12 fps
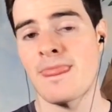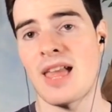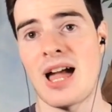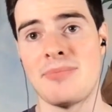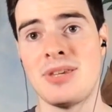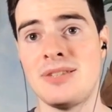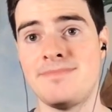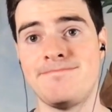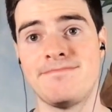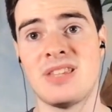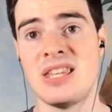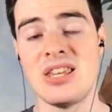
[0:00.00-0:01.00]
I mean,
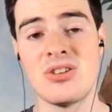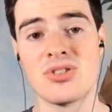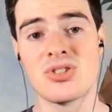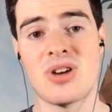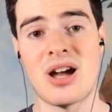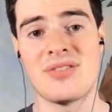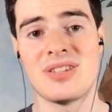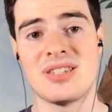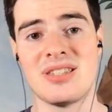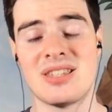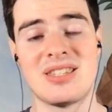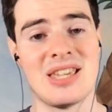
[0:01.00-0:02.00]
the Eagles are obviously
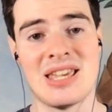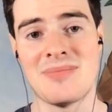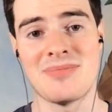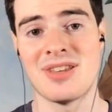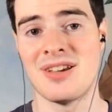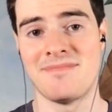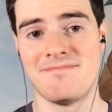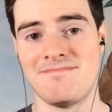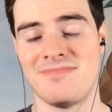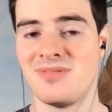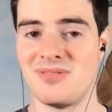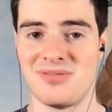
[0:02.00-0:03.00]
the team that
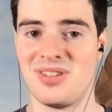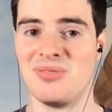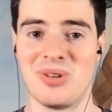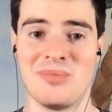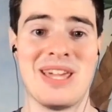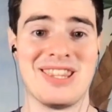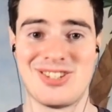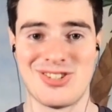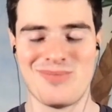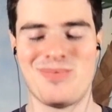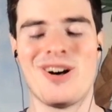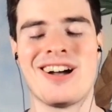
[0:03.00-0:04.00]
made the
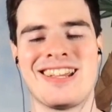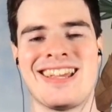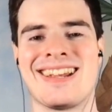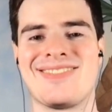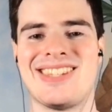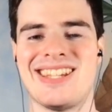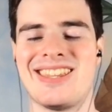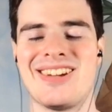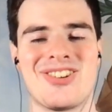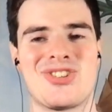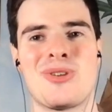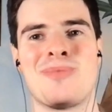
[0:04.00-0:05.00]
Super Bowl out of the NFC. They're
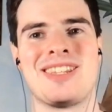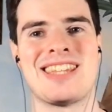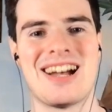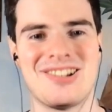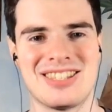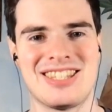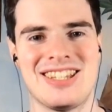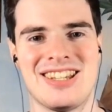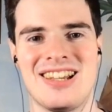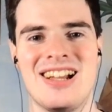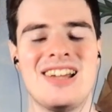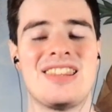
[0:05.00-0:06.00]
extremely
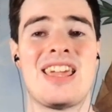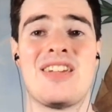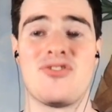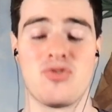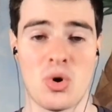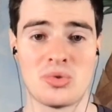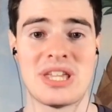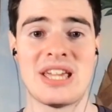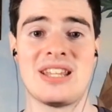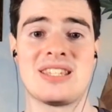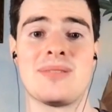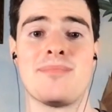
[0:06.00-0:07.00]
talented. They've
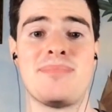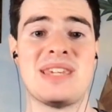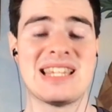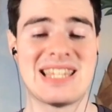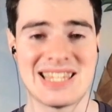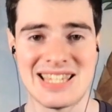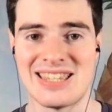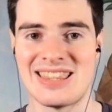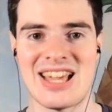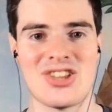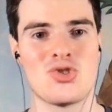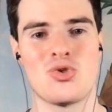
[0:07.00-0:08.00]
rotated some pieces in
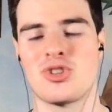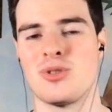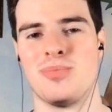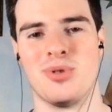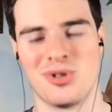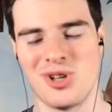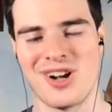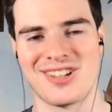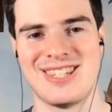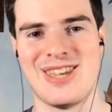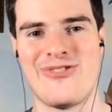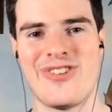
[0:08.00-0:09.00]
that Georgia Bulldog
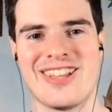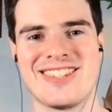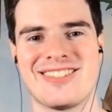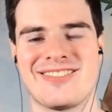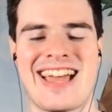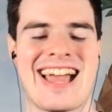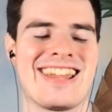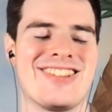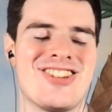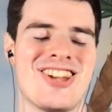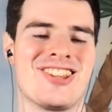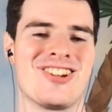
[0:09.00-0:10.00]
defense, adding
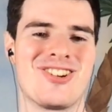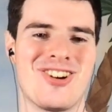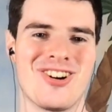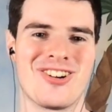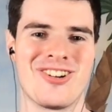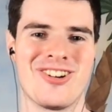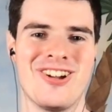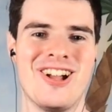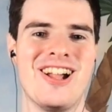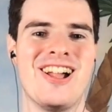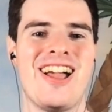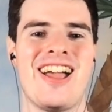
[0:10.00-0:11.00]
Jalen Carter
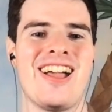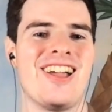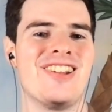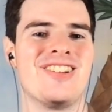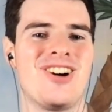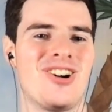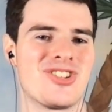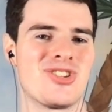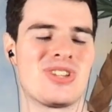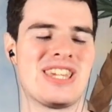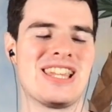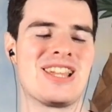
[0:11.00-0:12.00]
and
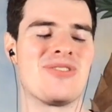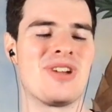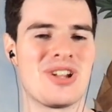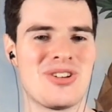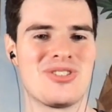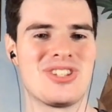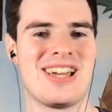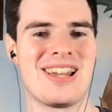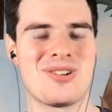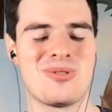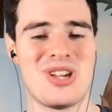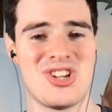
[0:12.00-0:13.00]
also Keely Ringo to that
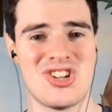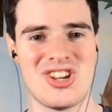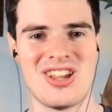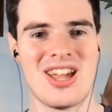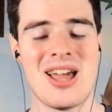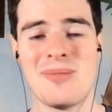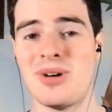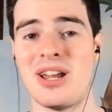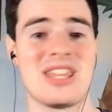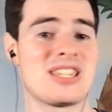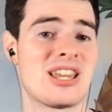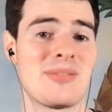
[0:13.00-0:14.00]
equation. But
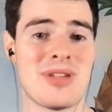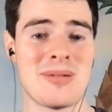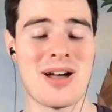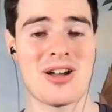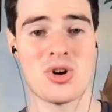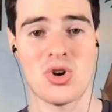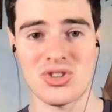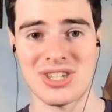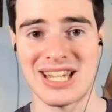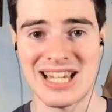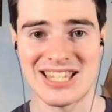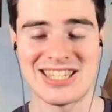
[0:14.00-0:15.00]
it's going to be about Hurts
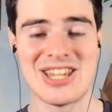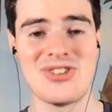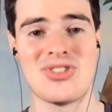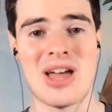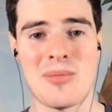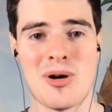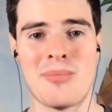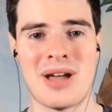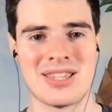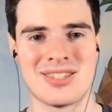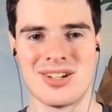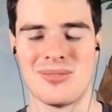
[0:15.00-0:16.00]
and continue that
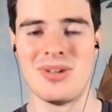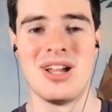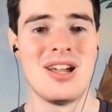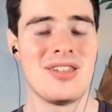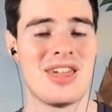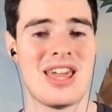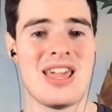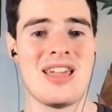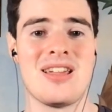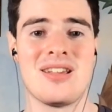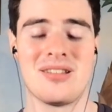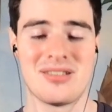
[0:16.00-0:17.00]
momentum.
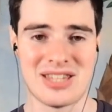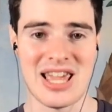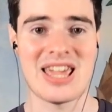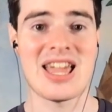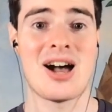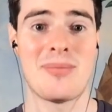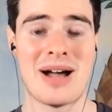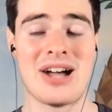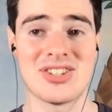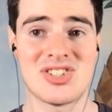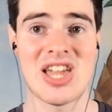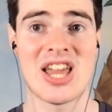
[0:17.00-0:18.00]
They take out
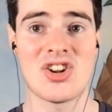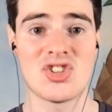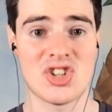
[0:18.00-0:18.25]
Miles Sanders.